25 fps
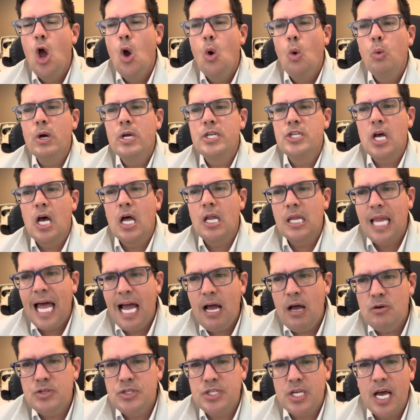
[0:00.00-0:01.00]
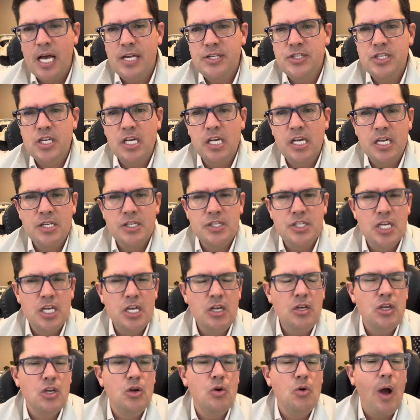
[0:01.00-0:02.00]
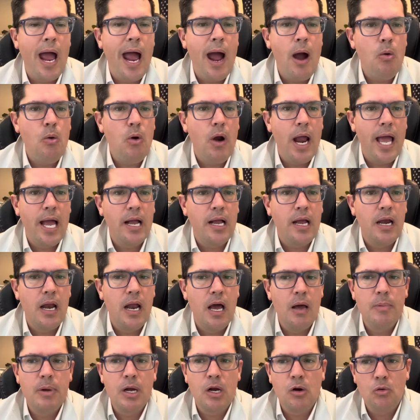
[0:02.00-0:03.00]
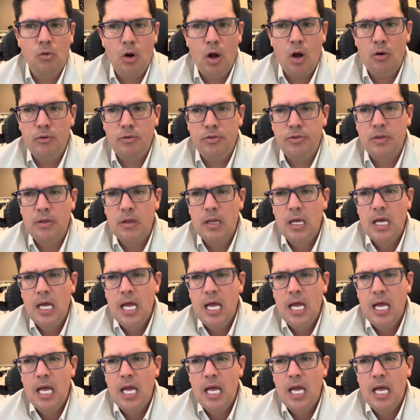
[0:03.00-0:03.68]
which allows us to continue our economic growth.